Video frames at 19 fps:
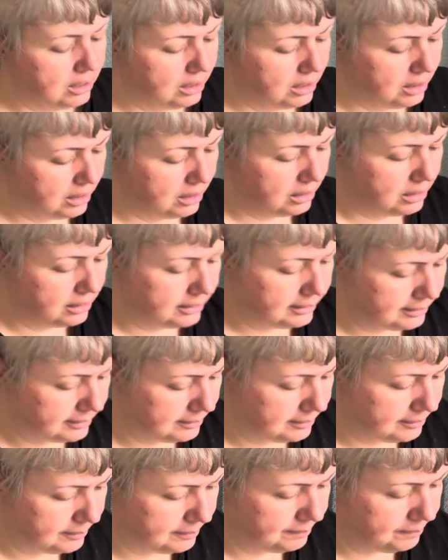
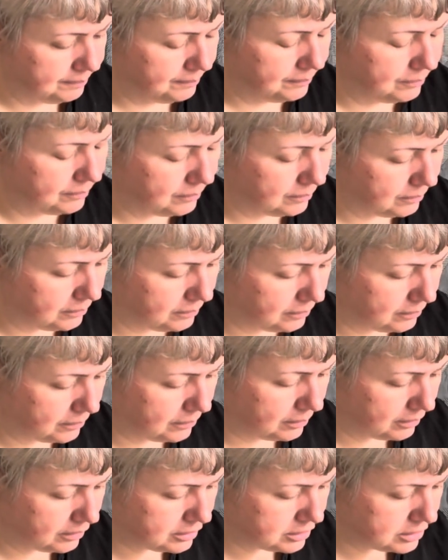some
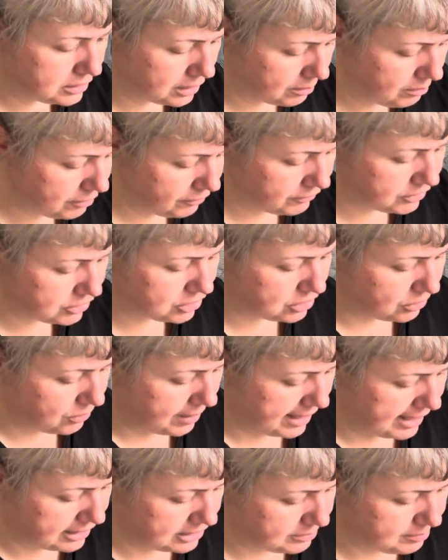of the
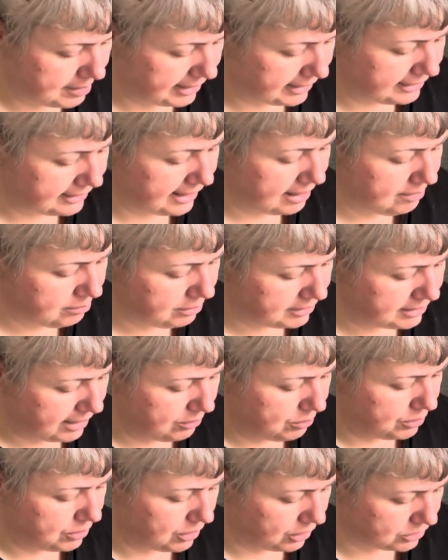squares back then, but they
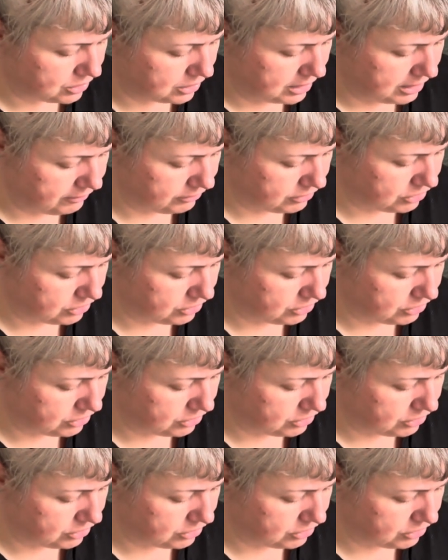were not even